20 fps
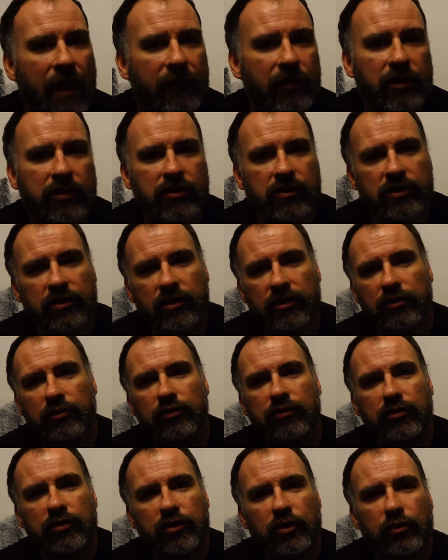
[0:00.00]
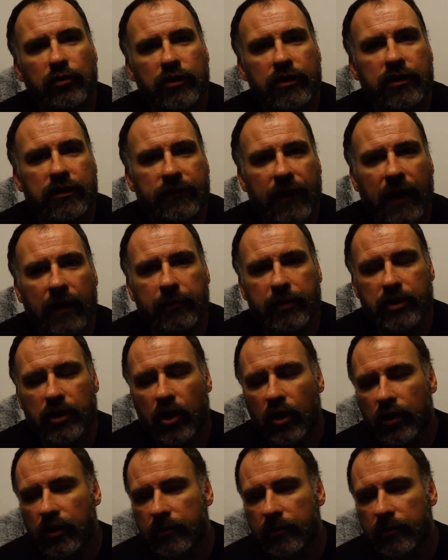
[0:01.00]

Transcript: evidence to develop his